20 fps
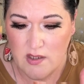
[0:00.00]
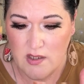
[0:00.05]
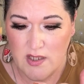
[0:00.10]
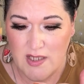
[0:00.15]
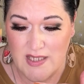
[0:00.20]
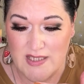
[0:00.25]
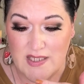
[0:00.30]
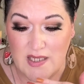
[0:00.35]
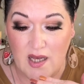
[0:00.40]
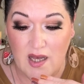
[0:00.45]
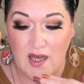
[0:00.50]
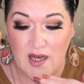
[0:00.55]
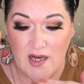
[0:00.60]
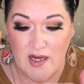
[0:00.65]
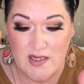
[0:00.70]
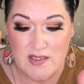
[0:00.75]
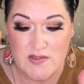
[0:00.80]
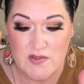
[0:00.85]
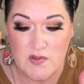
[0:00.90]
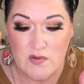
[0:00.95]
is a
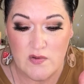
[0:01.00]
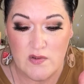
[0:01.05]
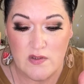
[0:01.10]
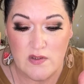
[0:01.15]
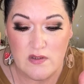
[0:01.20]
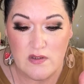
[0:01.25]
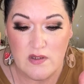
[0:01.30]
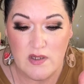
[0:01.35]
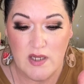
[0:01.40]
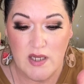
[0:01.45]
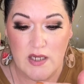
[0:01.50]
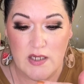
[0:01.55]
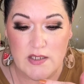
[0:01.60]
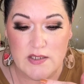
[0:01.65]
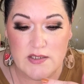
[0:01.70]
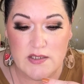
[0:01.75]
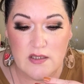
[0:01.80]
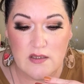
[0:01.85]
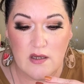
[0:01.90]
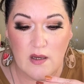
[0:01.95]
hassle, and
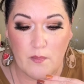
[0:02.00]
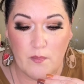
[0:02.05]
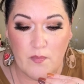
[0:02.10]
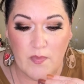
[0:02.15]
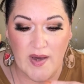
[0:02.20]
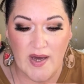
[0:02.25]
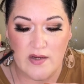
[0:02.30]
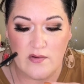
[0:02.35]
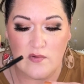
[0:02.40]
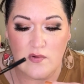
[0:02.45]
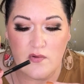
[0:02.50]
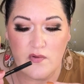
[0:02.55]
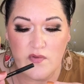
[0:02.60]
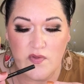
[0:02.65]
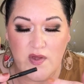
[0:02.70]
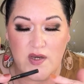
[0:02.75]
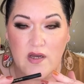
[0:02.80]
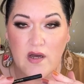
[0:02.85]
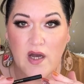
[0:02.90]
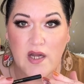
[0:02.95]
it's a battle
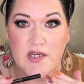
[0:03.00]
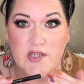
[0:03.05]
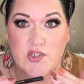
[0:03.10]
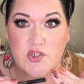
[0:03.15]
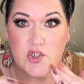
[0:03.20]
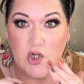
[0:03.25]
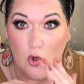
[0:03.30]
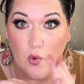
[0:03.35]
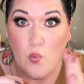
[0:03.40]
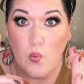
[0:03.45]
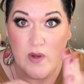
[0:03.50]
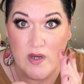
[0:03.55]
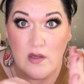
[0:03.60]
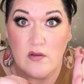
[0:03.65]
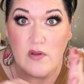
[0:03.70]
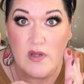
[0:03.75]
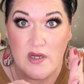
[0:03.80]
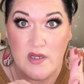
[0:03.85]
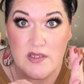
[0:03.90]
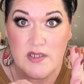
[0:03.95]
that I don't win a
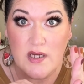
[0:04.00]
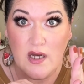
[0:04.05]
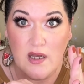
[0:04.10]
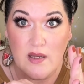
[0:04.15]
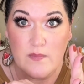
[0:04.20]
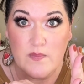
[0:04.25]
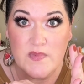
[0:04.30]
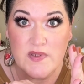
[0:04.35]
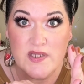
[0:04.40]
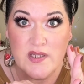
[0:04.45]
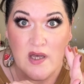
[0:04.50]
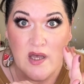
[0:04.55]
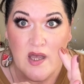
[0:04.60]
lot of times.